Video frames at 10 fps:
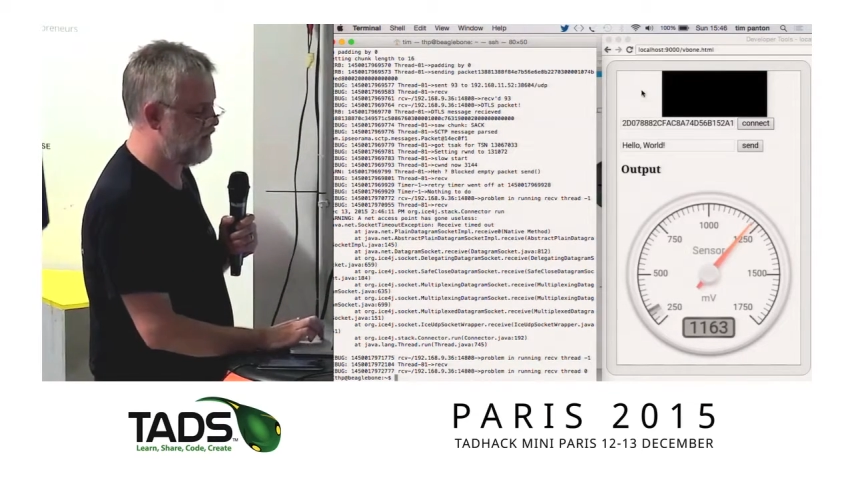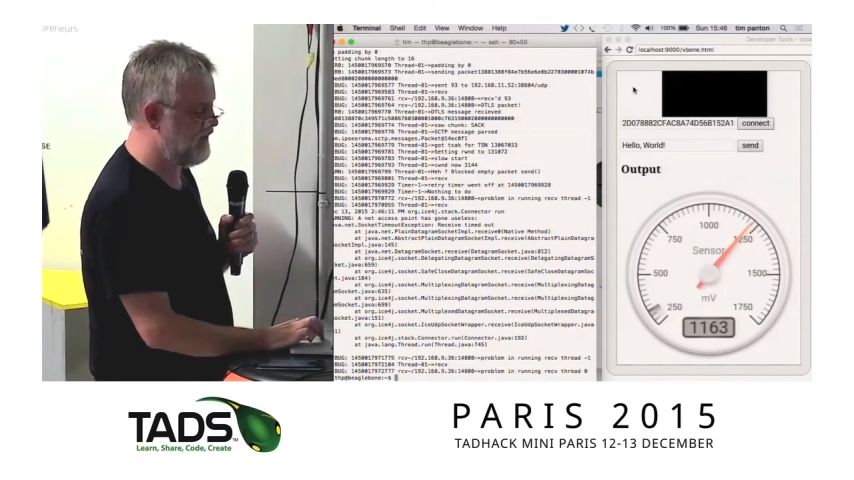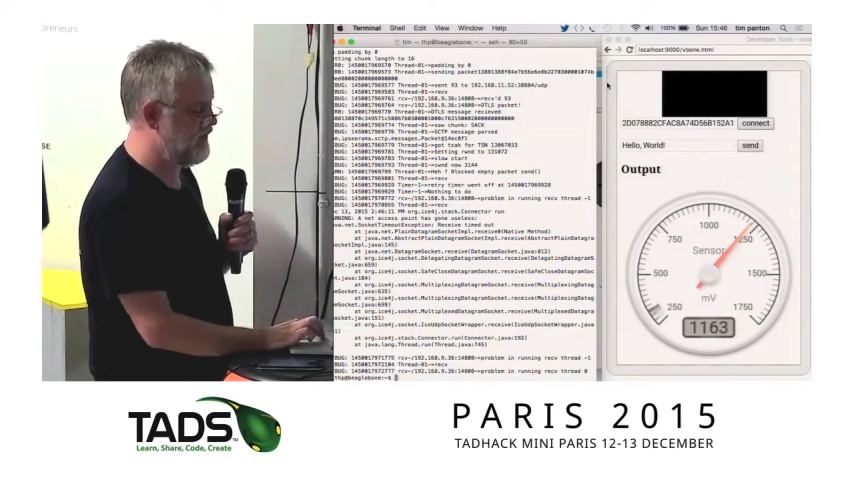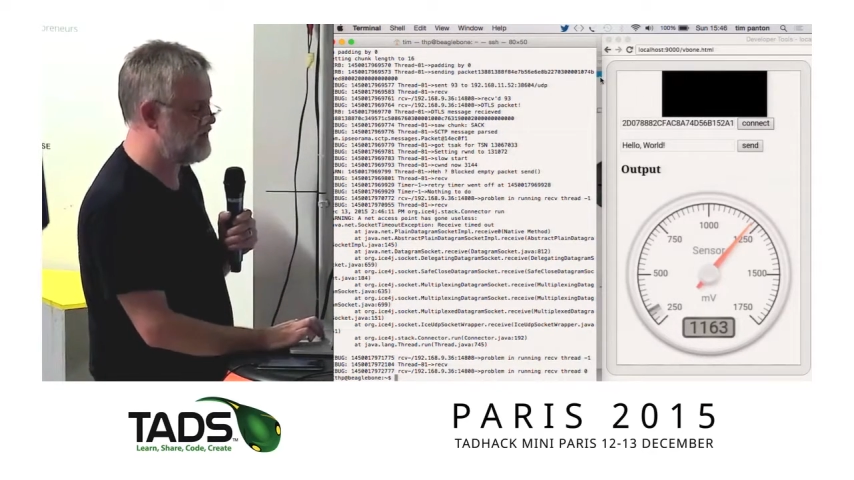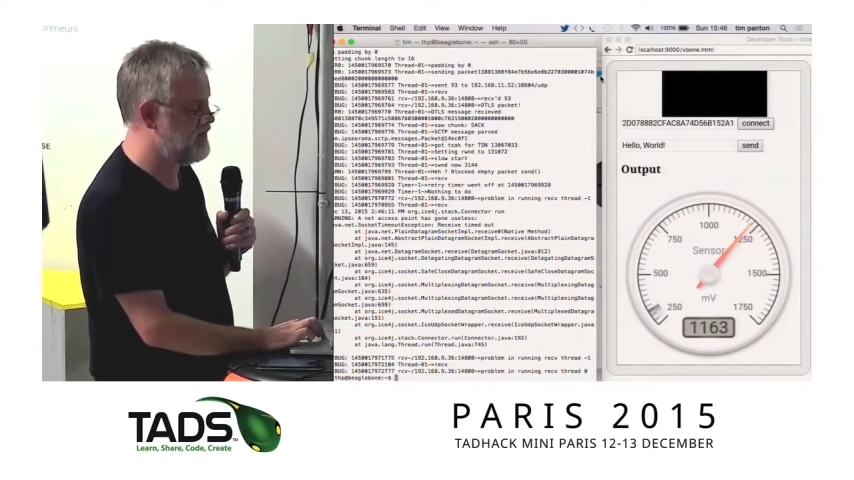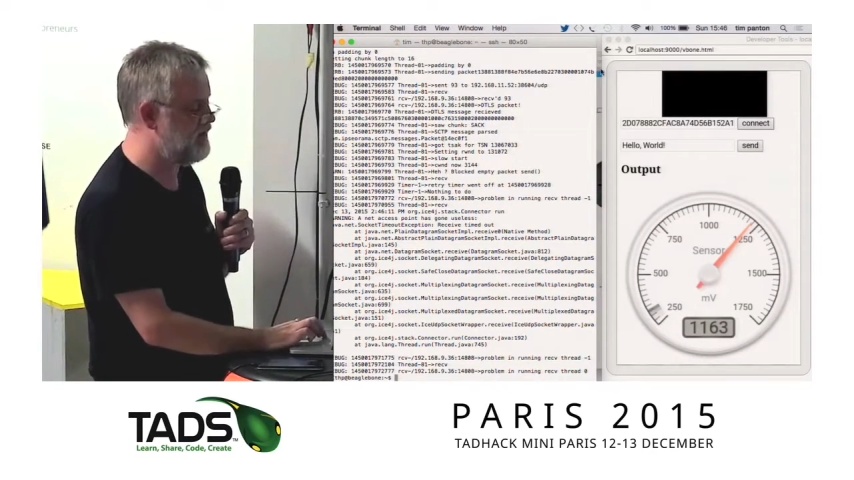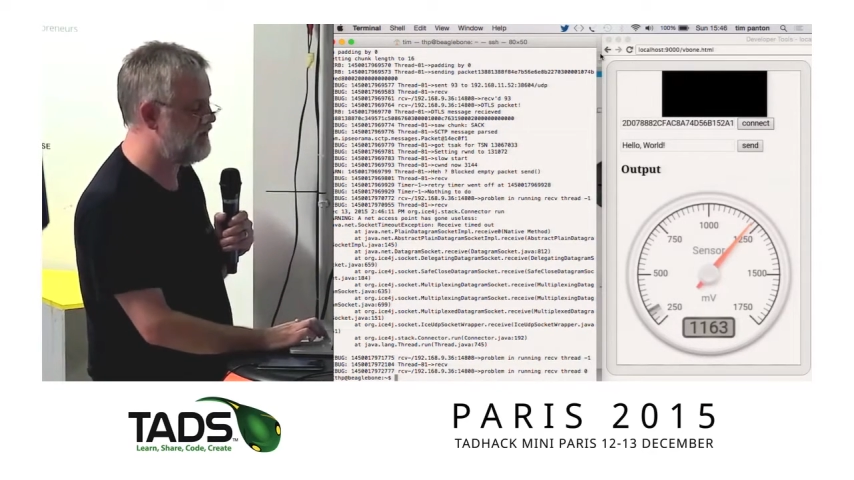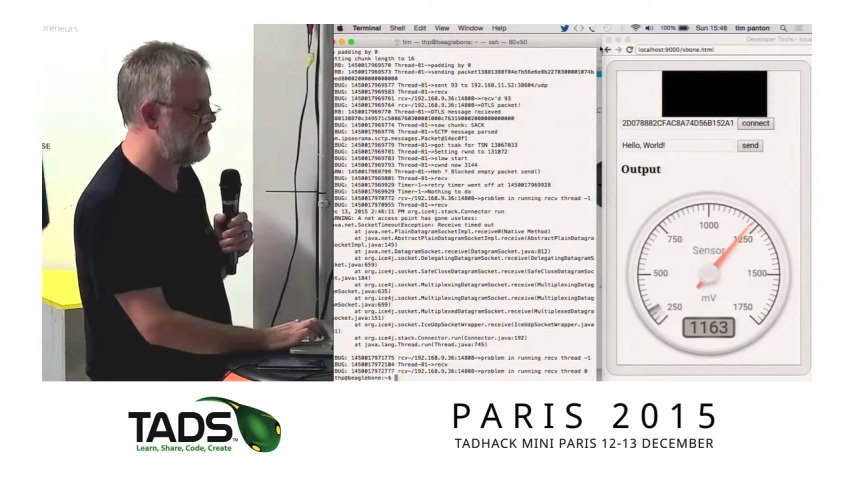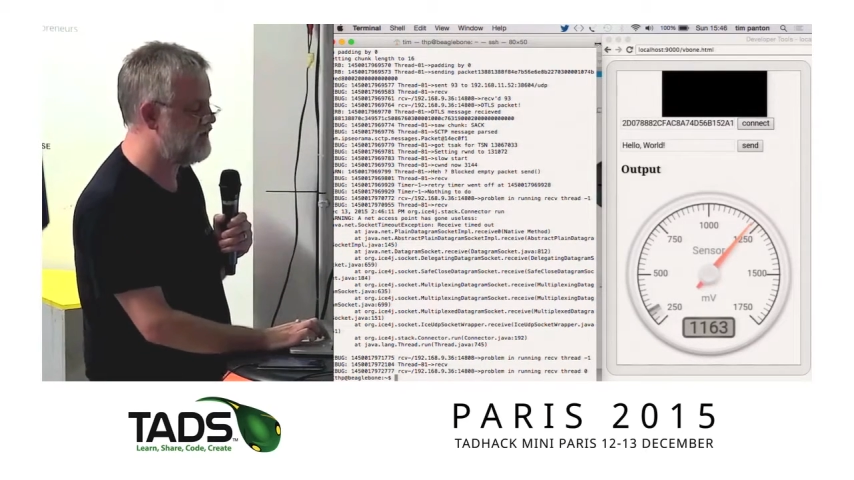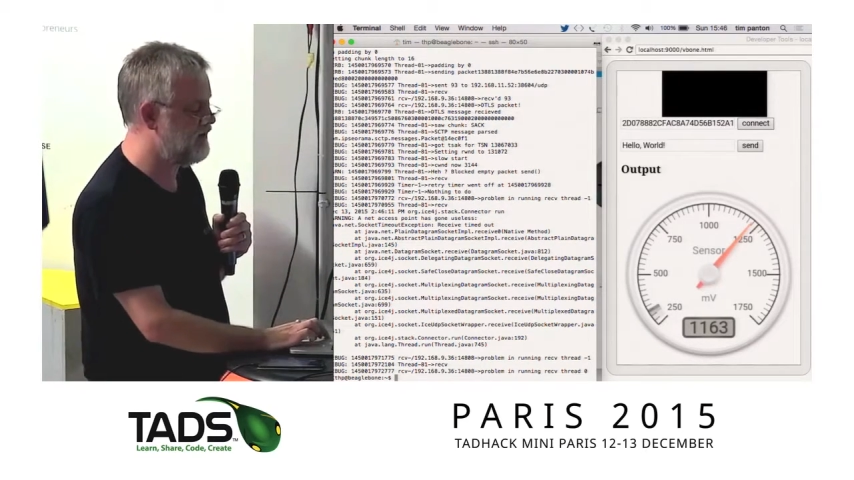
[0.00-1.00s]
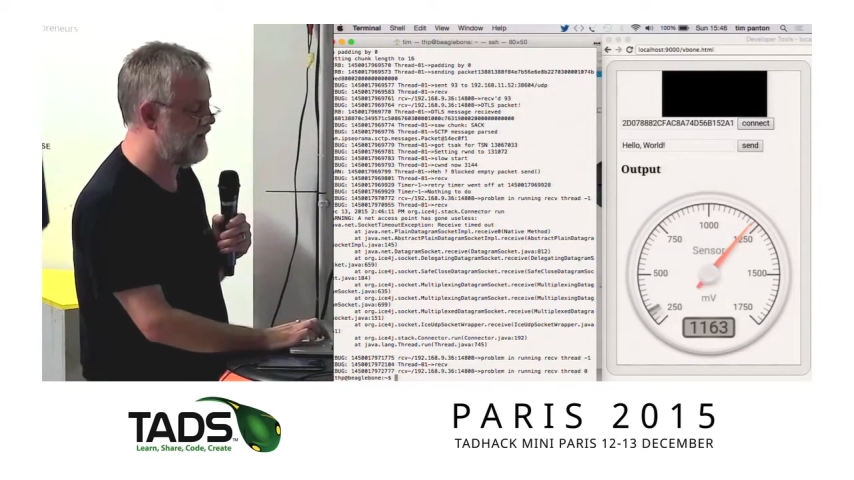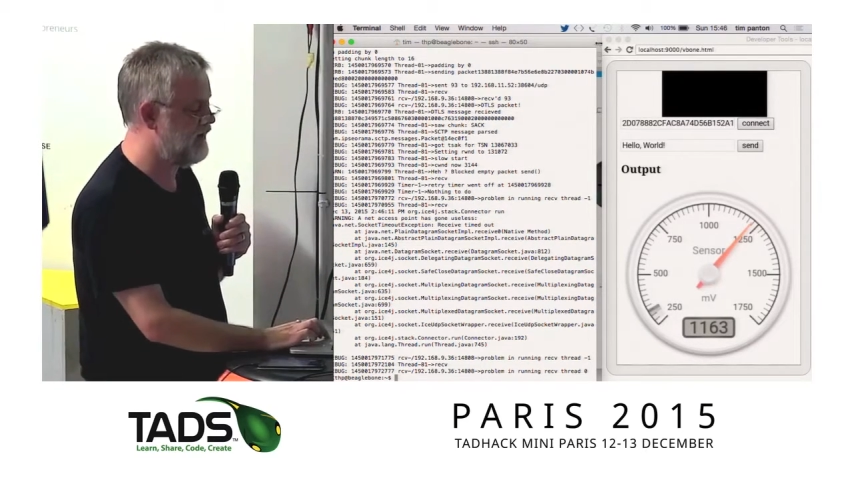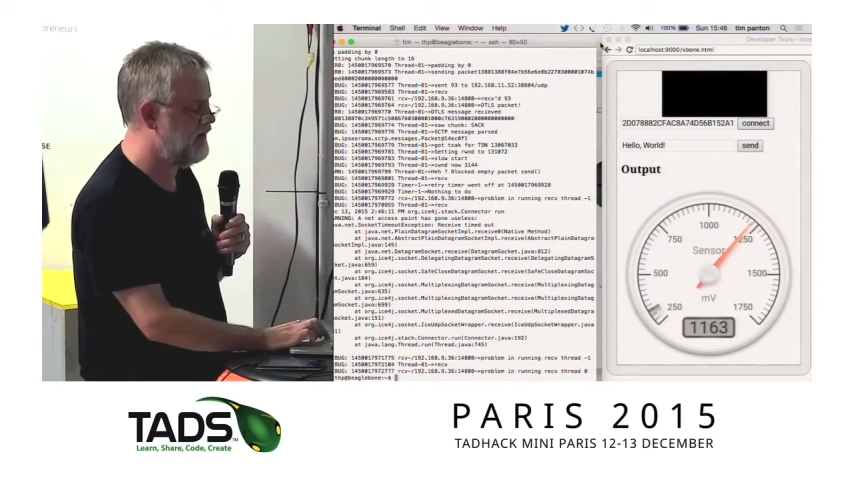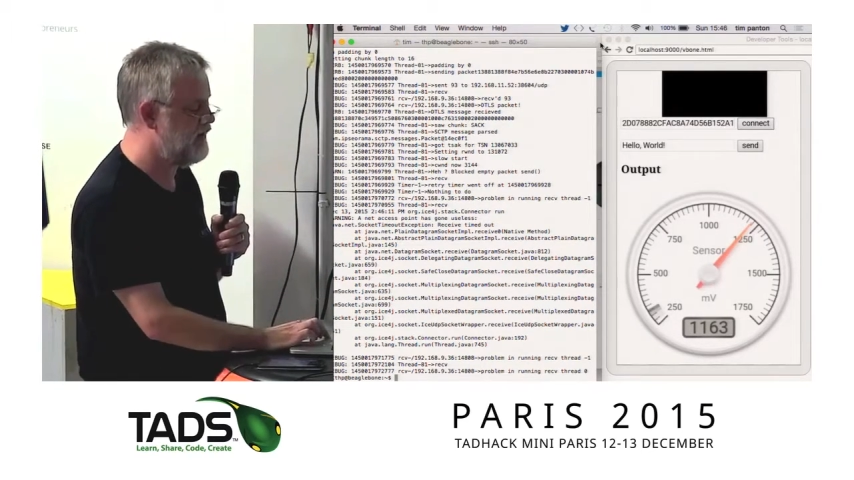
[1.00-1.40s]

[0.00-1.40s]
with this individually.